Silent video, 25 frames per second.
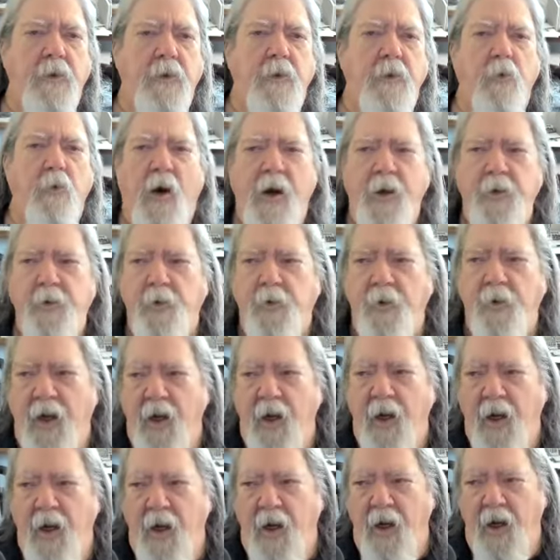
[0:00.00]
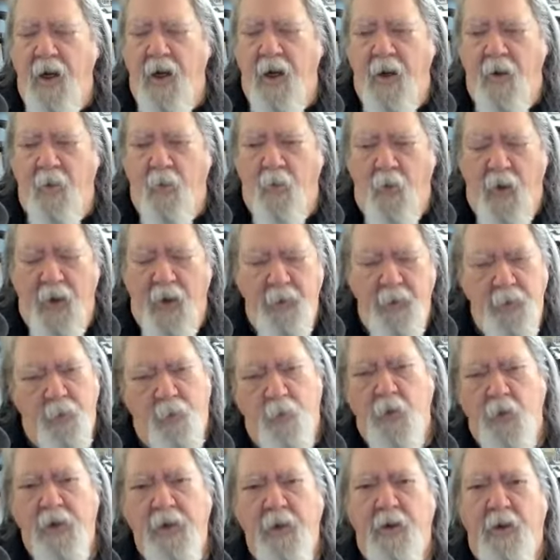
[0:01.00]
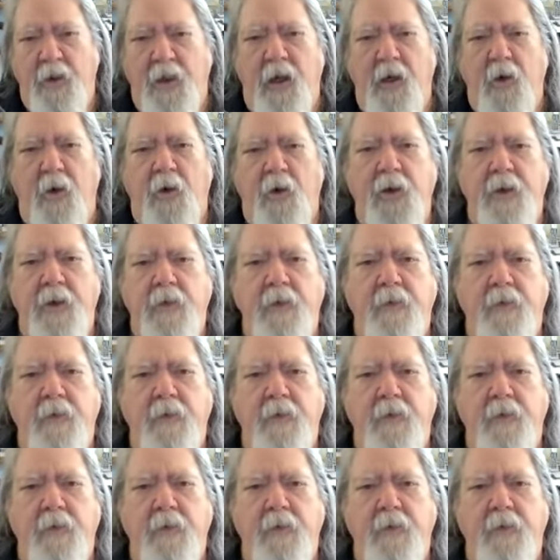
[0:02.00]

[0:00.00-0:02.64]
Why do, why do we allow it?